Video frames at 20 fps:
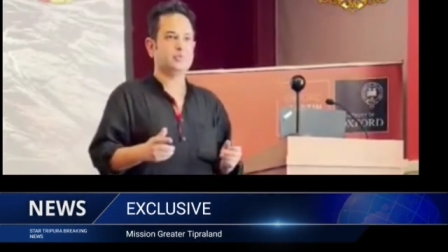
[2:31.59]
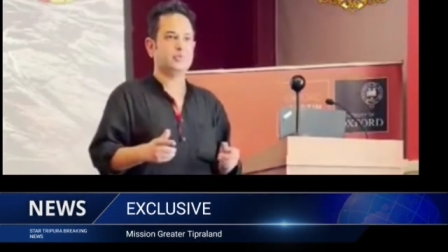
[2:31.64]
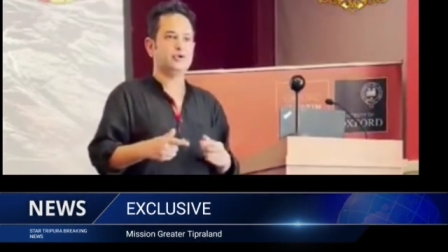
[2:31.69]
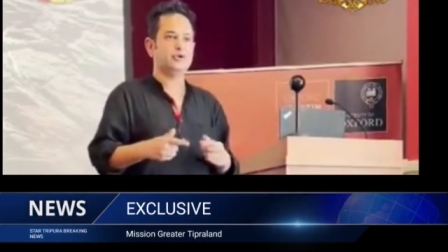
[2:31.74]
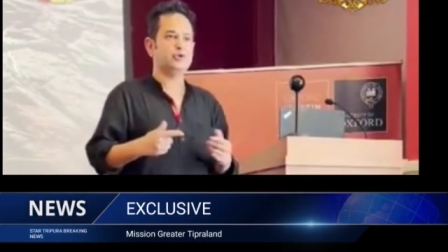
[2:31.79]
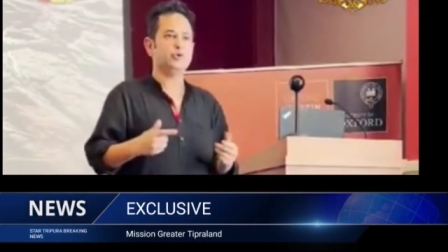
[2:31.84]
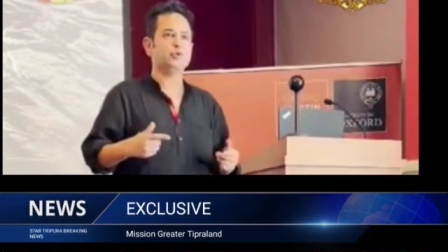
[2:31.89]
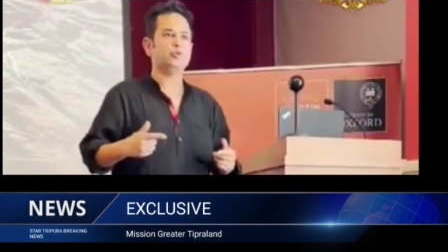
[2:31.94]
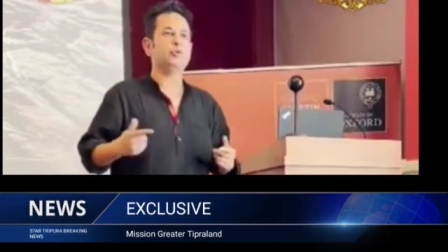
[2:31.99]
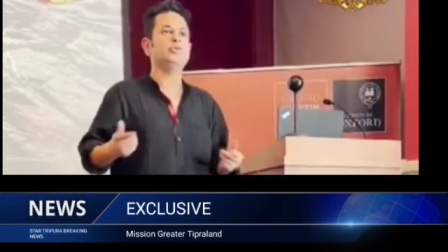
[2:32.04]

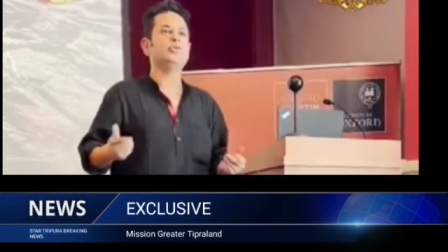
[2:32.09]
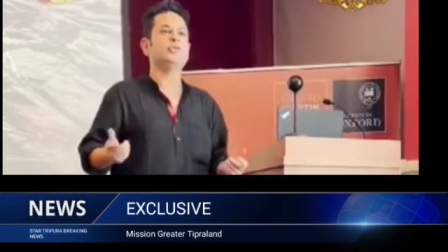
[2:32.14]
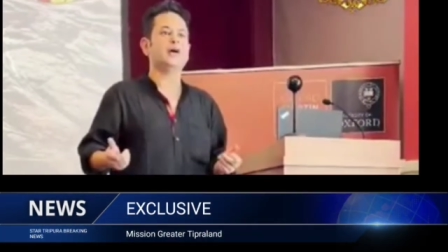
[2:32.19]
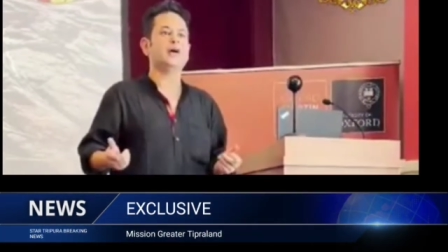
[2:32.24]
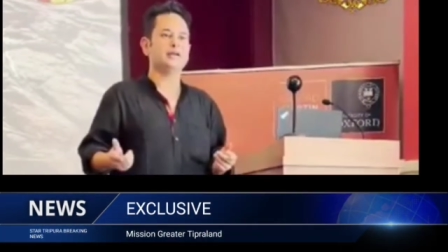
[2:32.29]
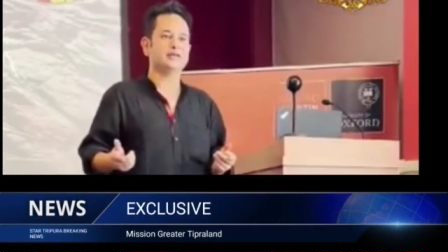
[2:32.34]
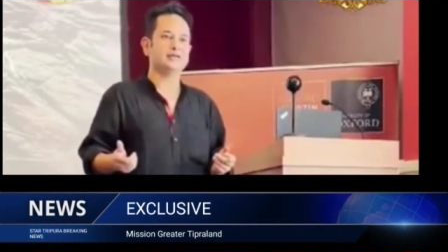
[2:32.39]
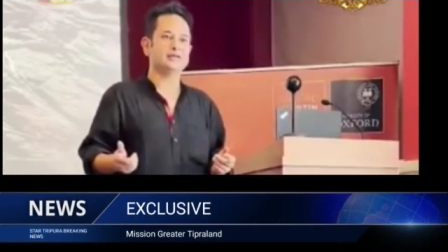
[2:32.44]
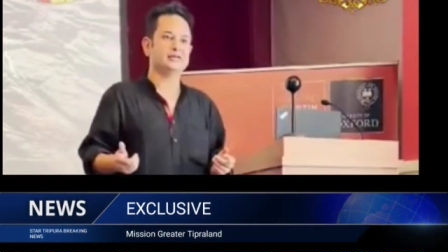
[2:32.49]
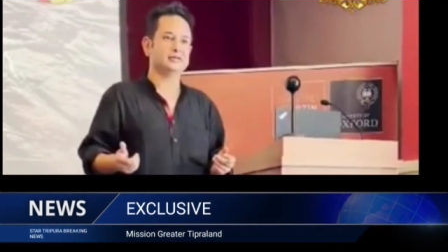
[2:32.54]
We don't want
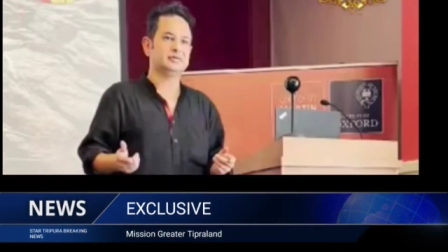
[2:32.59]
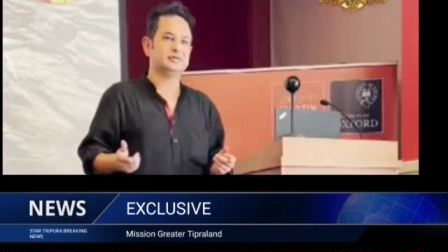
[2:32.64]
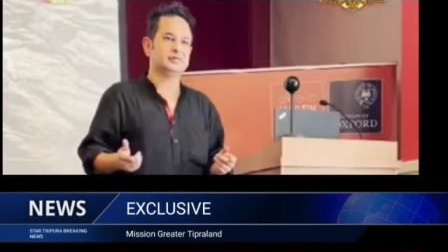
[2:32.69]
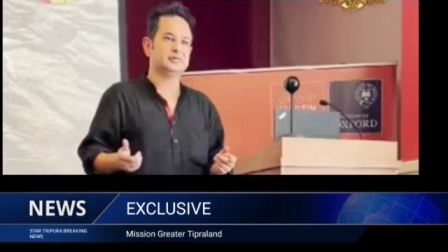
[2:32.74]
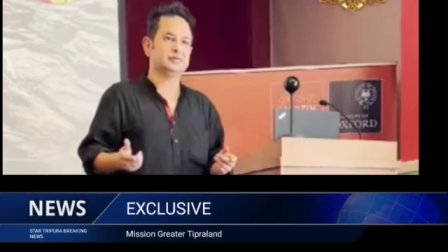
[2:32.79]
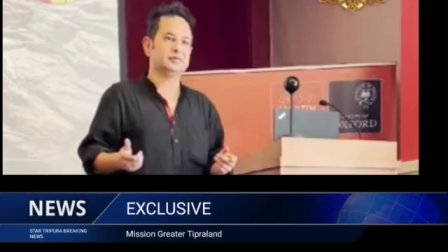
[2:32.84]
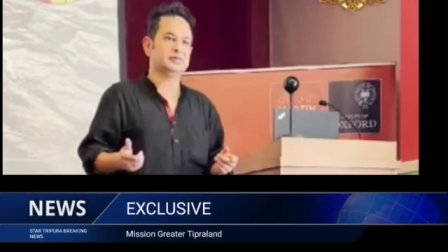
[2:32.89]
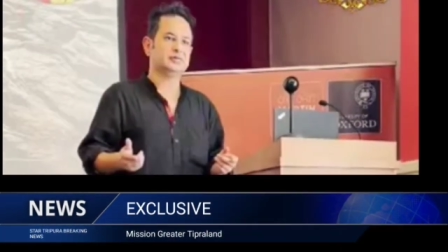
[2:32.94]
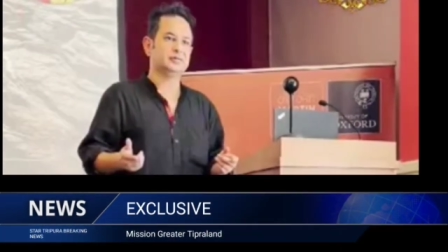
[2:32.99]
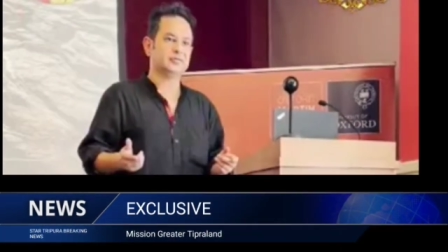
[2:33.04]
that.
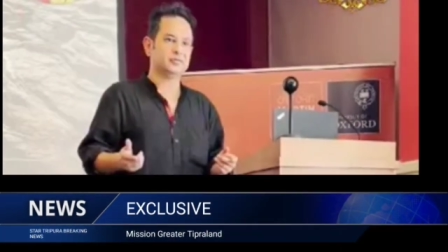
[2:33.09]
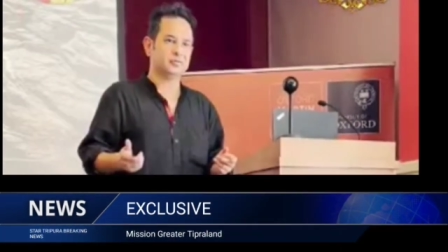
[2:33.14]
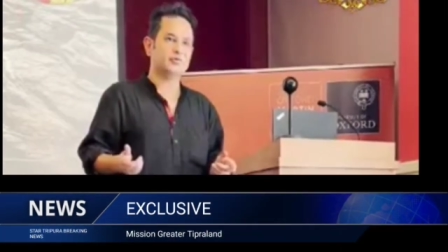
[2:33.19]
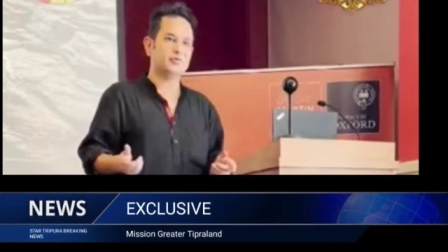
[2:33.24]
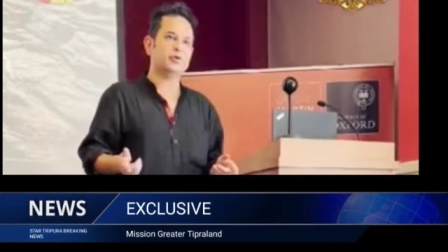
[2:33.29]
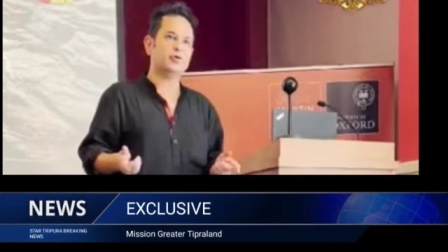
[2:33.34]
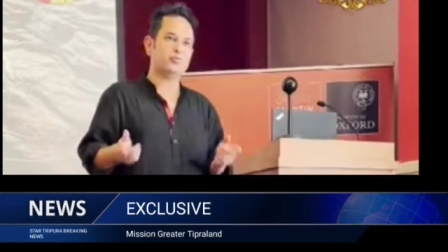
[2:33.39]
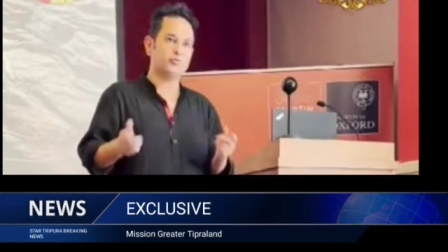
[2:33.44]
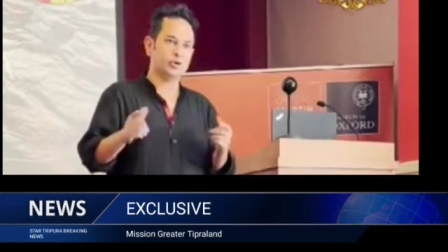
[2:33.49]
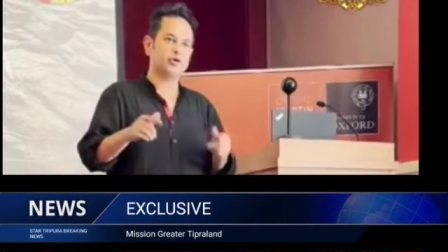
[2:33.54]

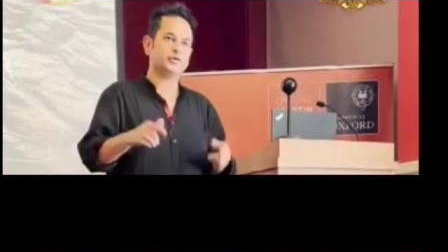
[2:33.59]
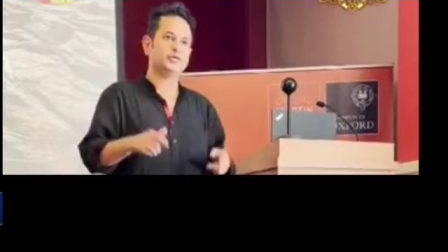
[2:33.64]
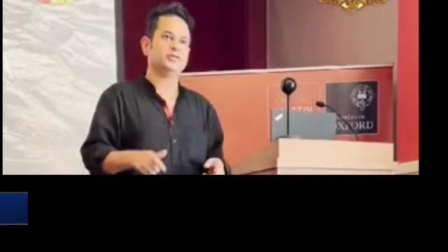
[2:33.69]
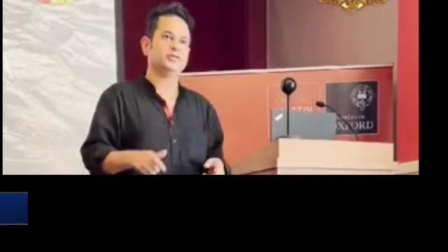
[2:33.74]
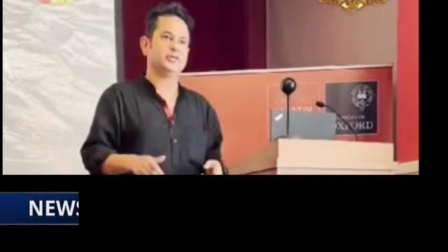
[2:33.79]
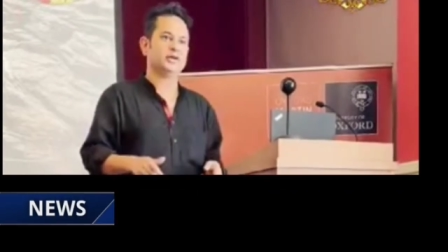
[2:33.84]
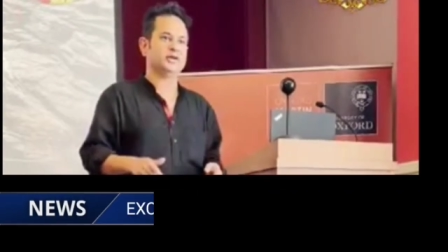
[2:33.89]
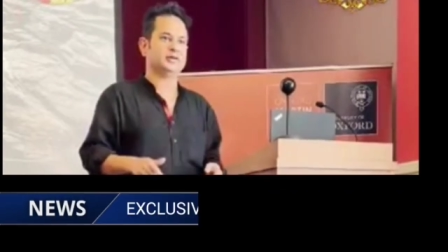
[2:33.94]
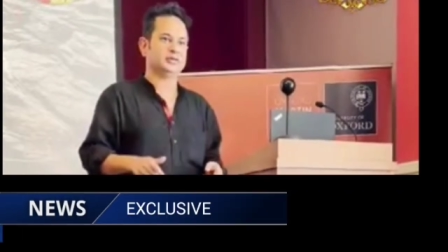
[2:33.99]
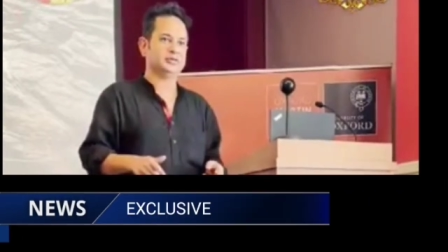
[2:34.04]
We want more
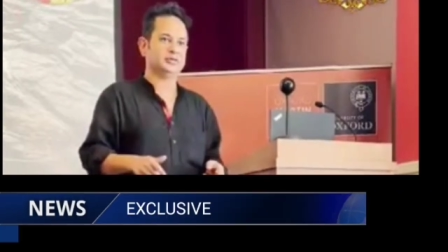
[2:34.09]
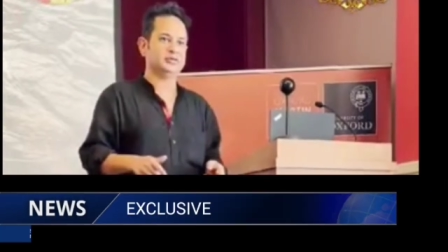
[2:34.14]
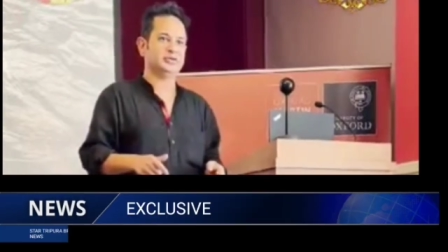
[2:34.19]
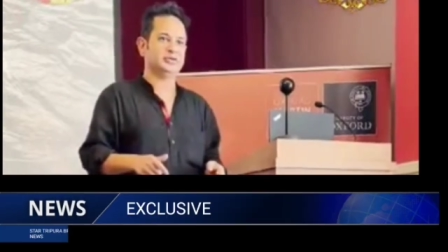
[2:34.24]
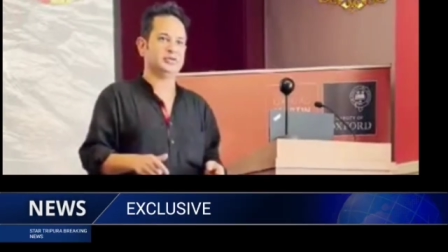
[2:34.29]
than that.